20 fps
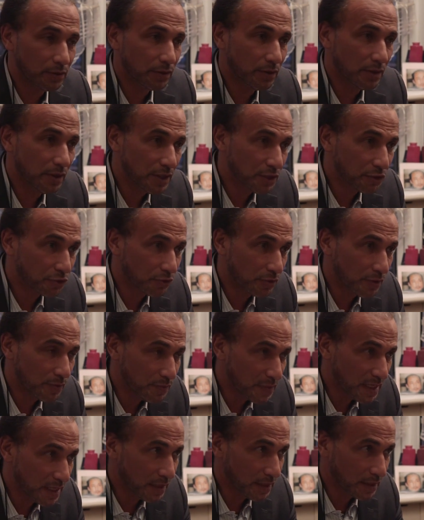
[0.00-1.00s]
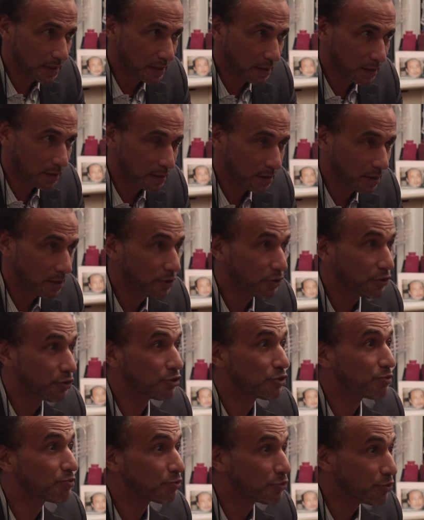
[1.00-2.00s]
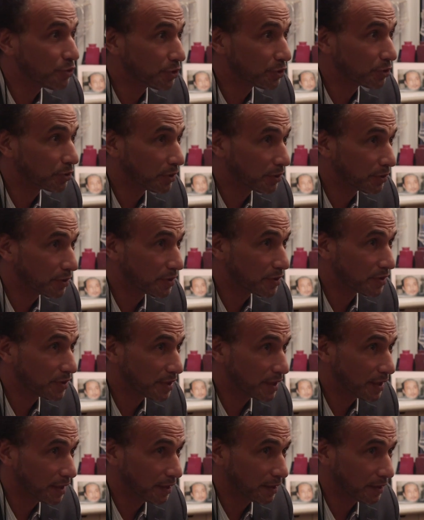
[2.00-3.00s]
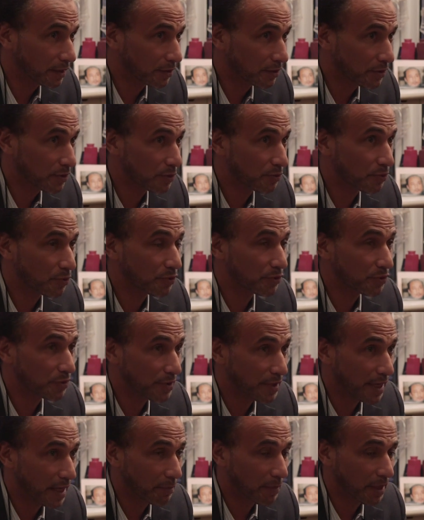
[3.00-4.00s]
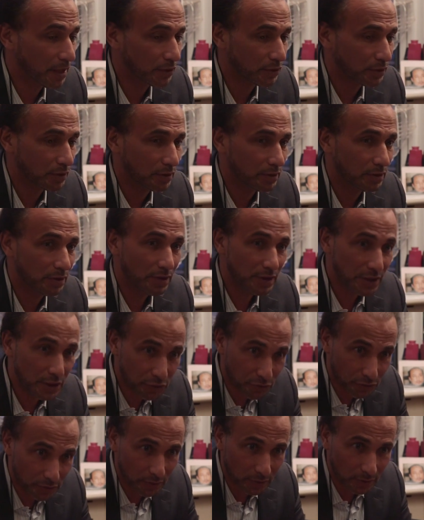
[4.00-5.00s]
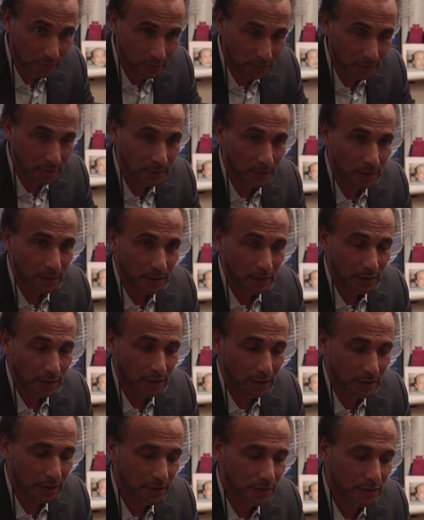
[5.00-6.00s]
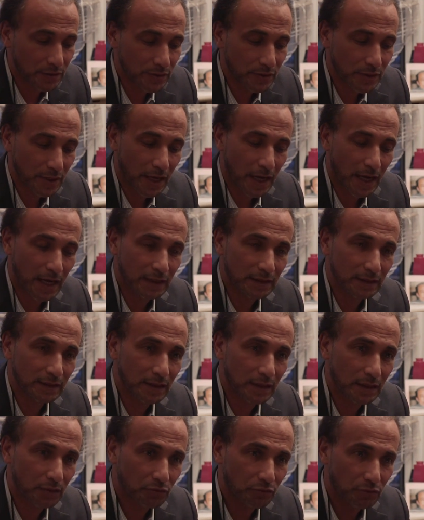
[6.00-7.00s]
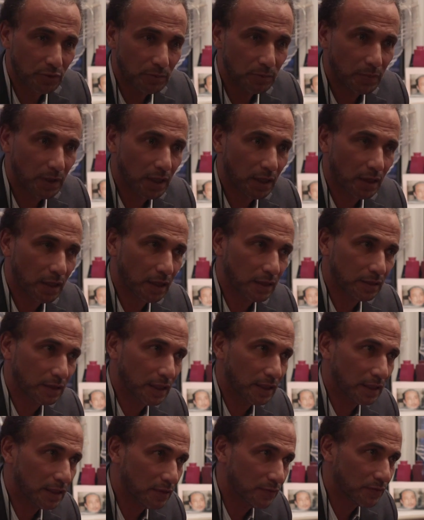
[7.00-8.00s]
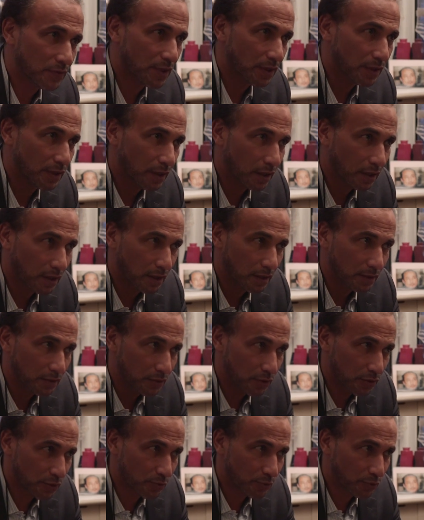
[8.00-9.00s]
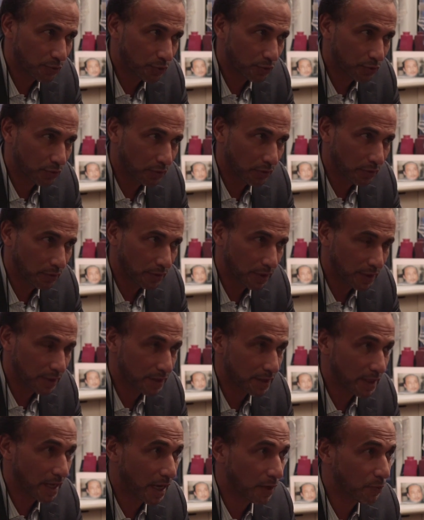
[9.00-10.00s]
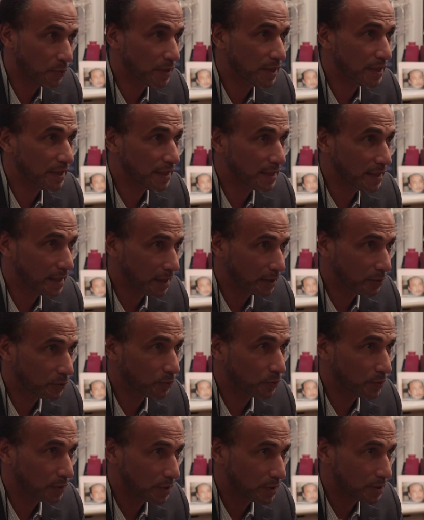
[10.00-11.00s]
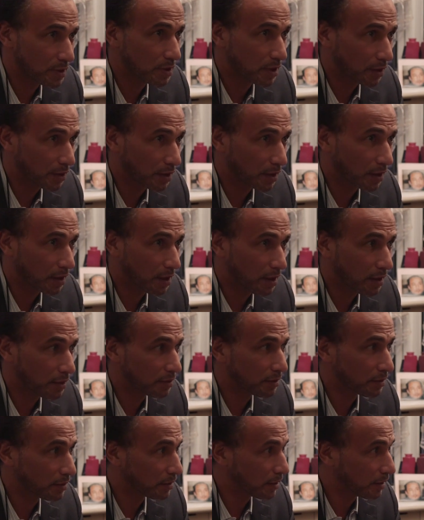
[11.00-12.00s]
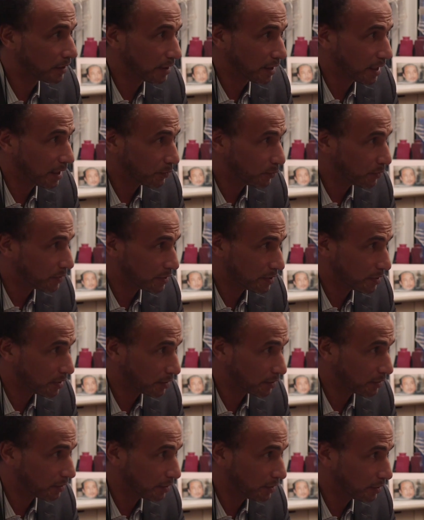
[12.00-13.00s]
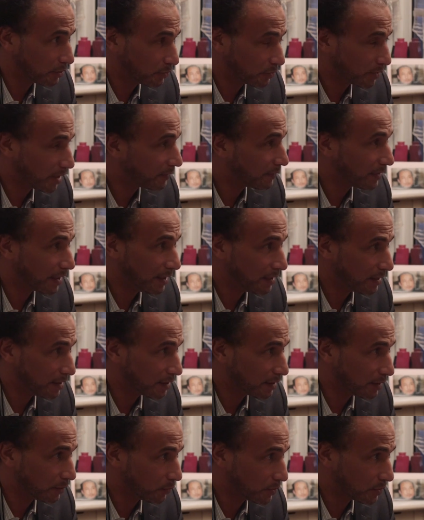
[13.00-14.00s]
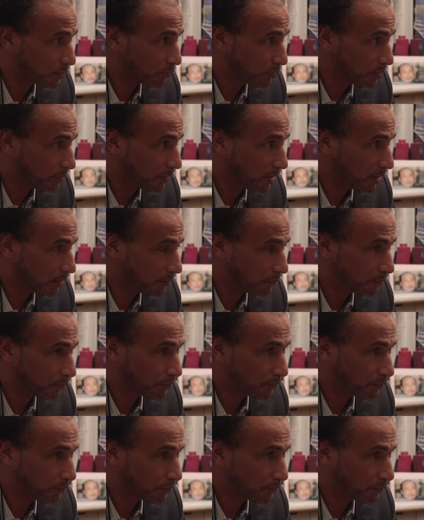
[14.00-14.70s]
literal meaning and the spiritual understanding, the spiritual dimension. The literal is I take riba and I give sadaqah. The spiritual is I will get with sadaqat and I was not going to have anything with riba.